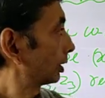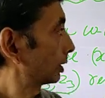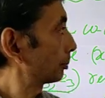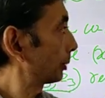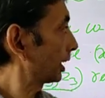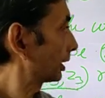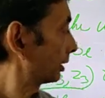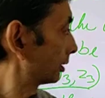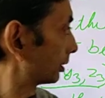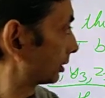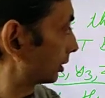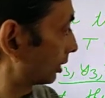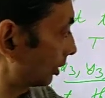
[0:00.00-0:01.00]
the
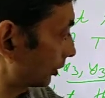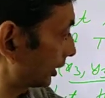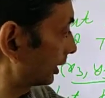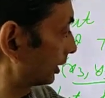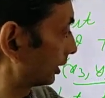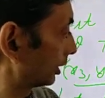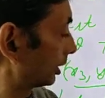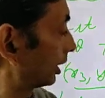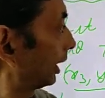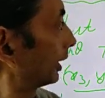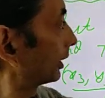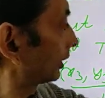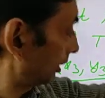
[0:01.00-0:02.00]
plane. Okay,
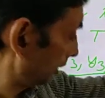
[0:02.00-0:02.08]
and